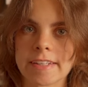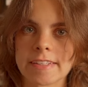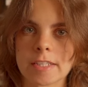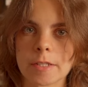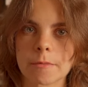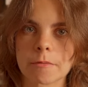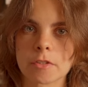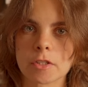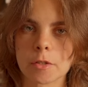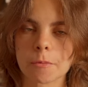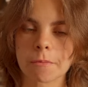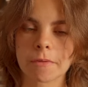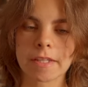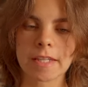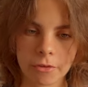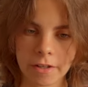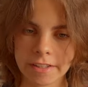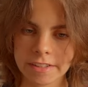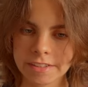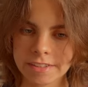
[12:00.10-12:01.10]
seems to be
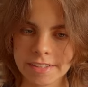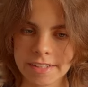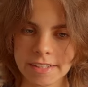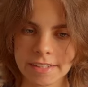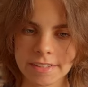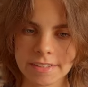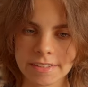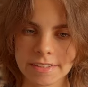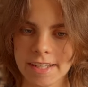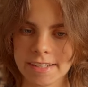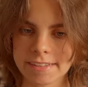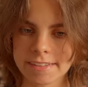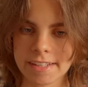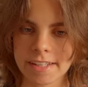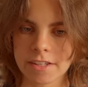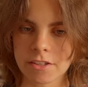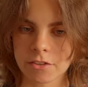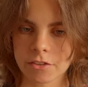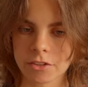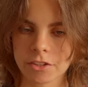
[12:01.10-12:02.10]
branded as
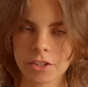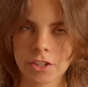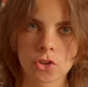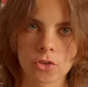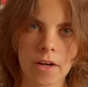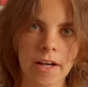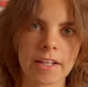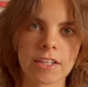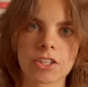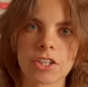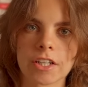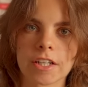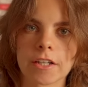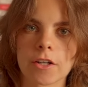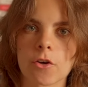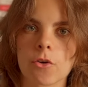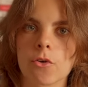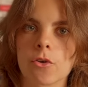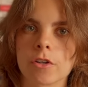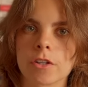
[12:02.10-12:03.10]
either
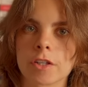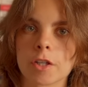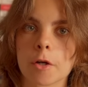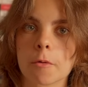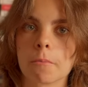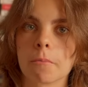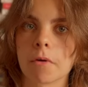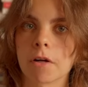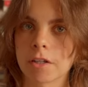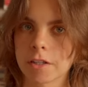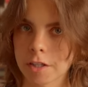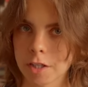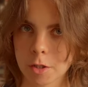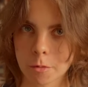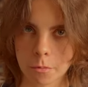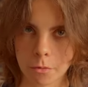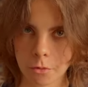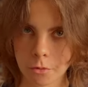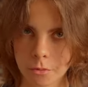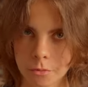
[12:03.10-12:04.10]
tragic or
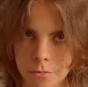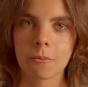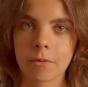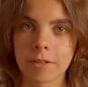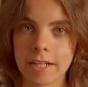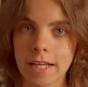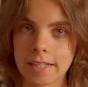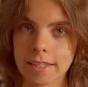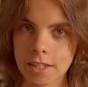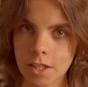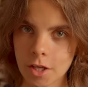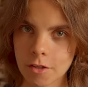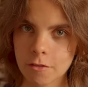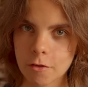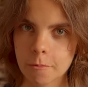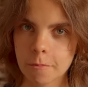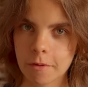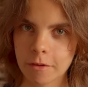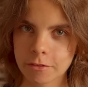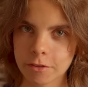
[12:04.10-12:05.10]
marketable. What I love
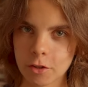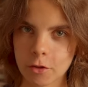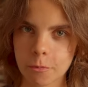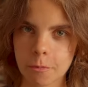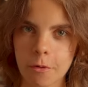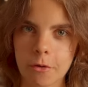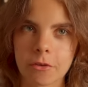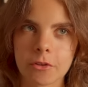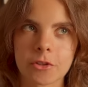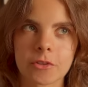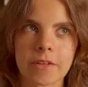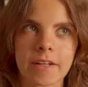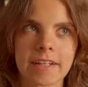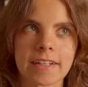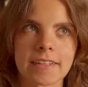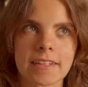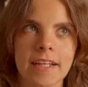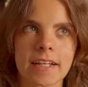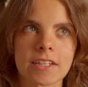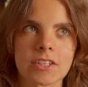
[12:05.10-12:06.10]
about this poetry
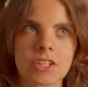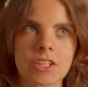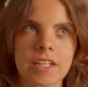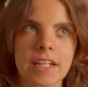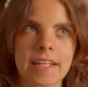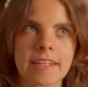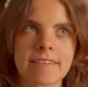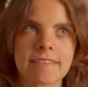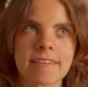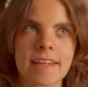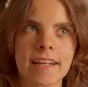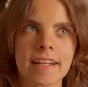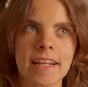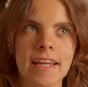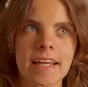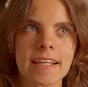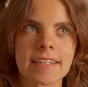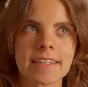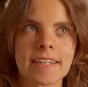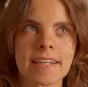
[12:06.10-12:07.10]
collection is that
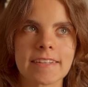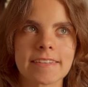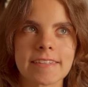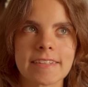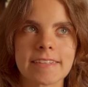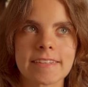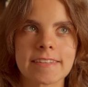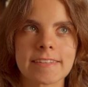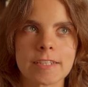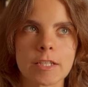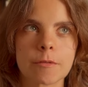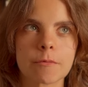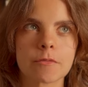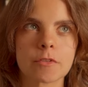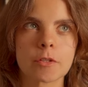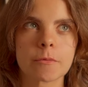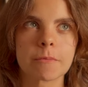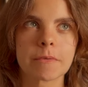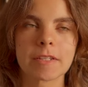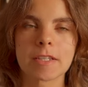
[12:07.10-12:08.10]
it doesn't seem
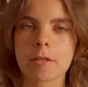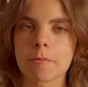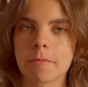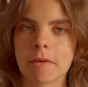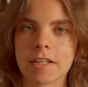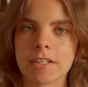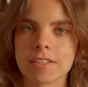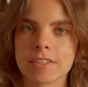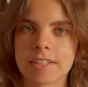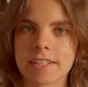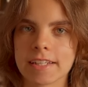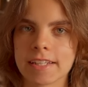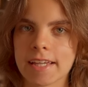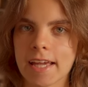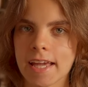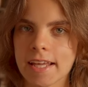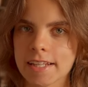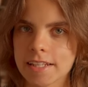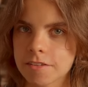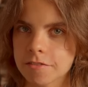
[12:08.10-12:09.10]
to be demanding
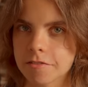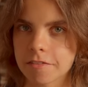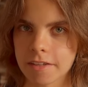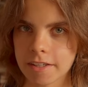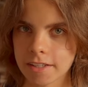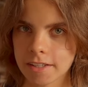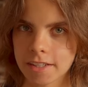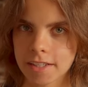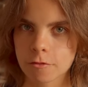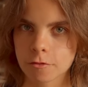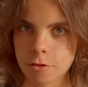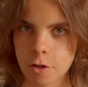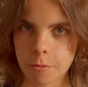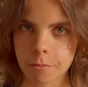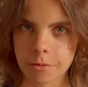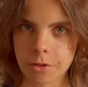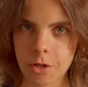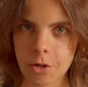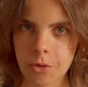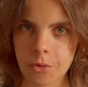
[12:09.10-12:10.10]
anything
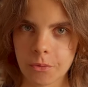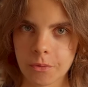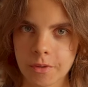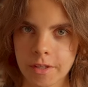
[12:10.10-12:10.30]
from you.